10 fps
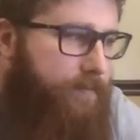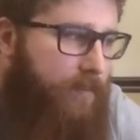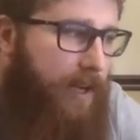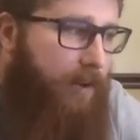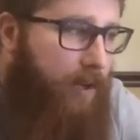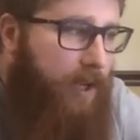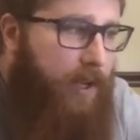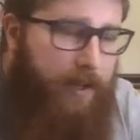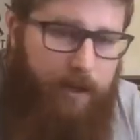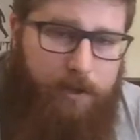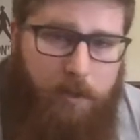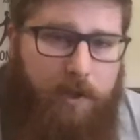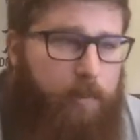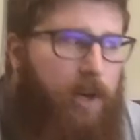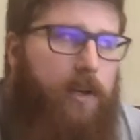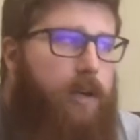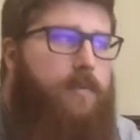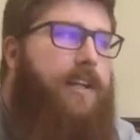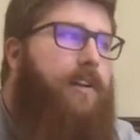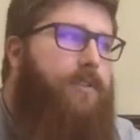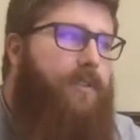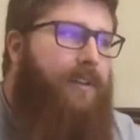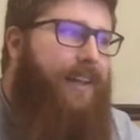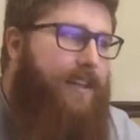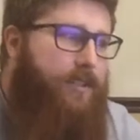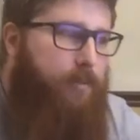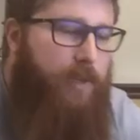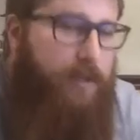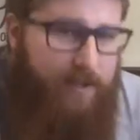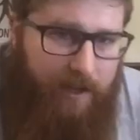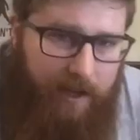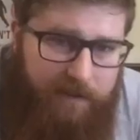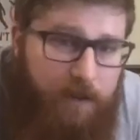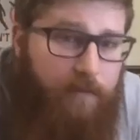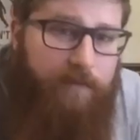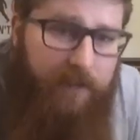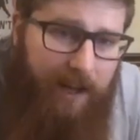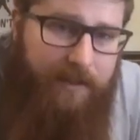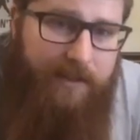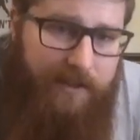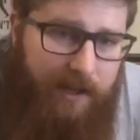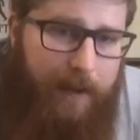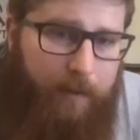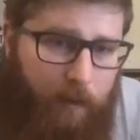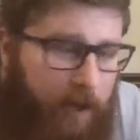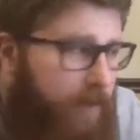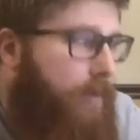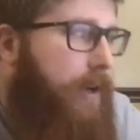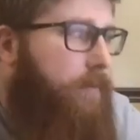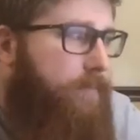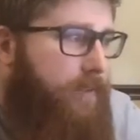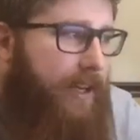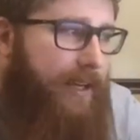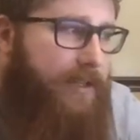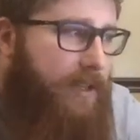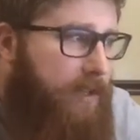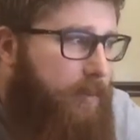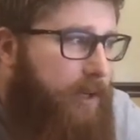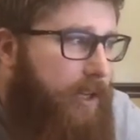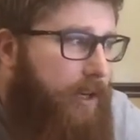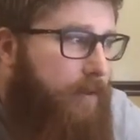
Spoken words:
Now, Here's where the part comes down to the last 2 minutes left. You've got to stop and weigh the round, like I said at the beginning.